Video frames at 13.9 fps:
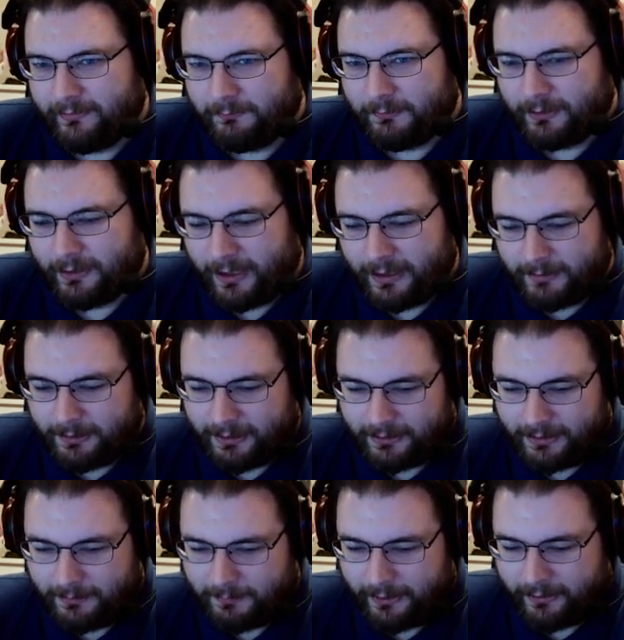If you line them all
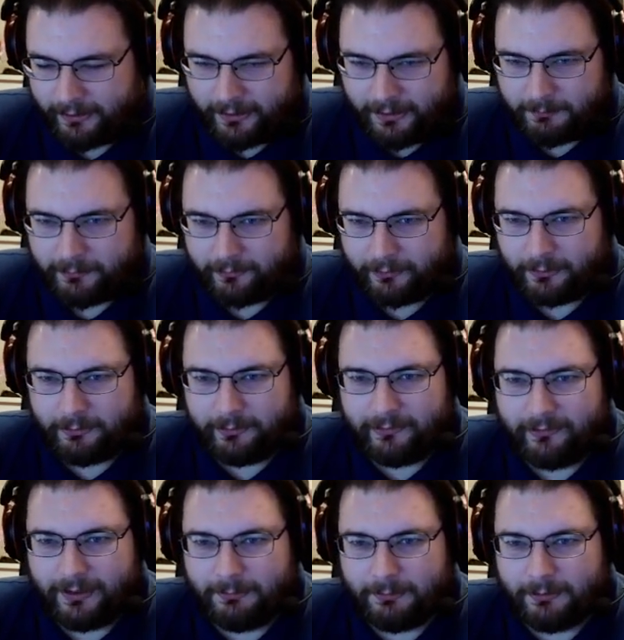up, all the numbers are going the
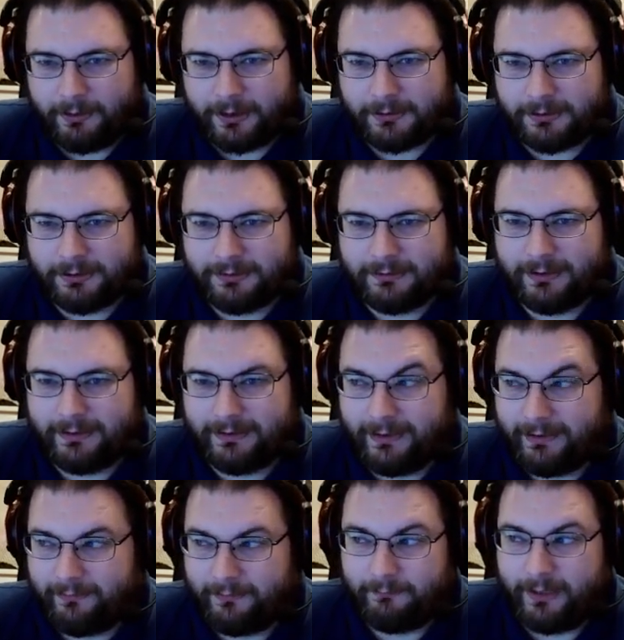same direction, and
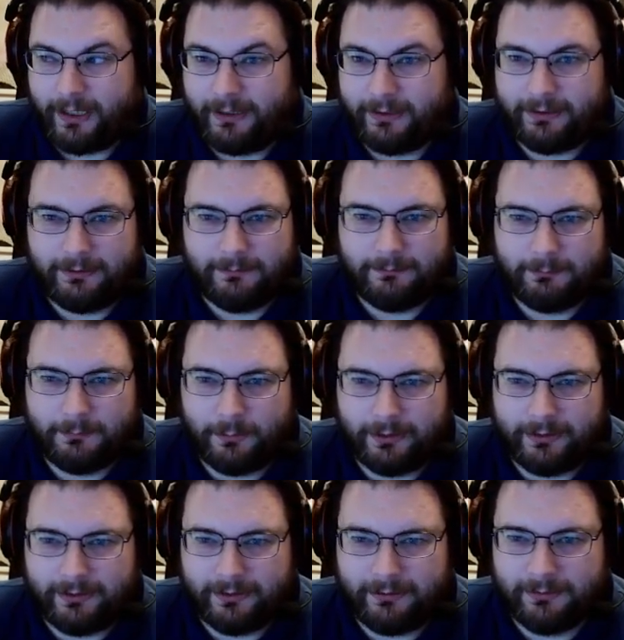that's a valid point too.